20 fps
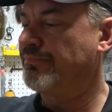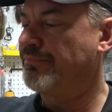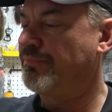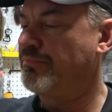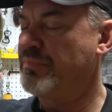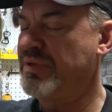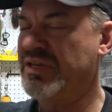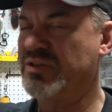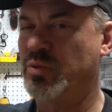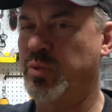
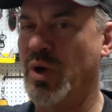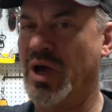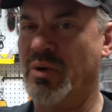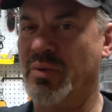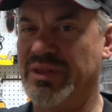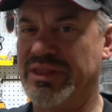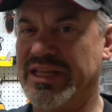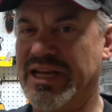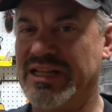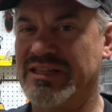mix well
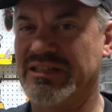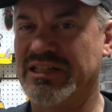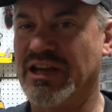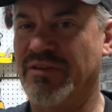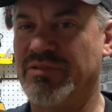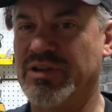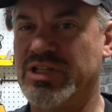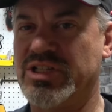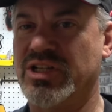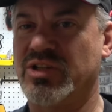with that
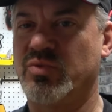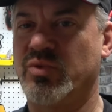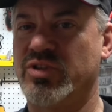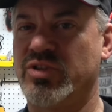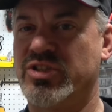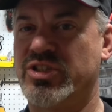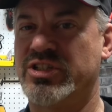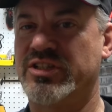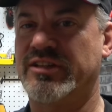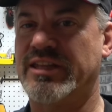stuff. It just
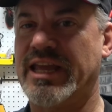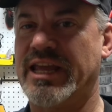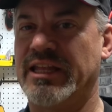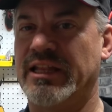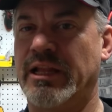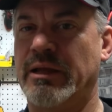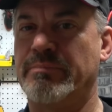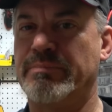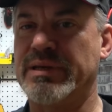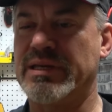was staying
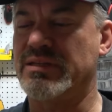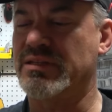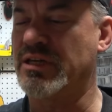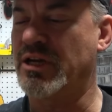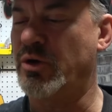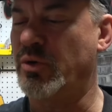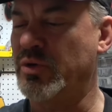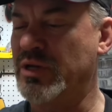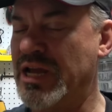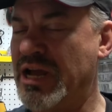lumpy.
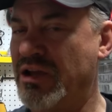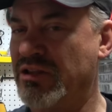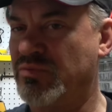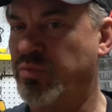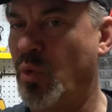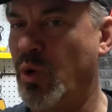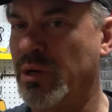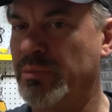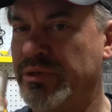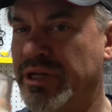So now it's
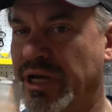warmed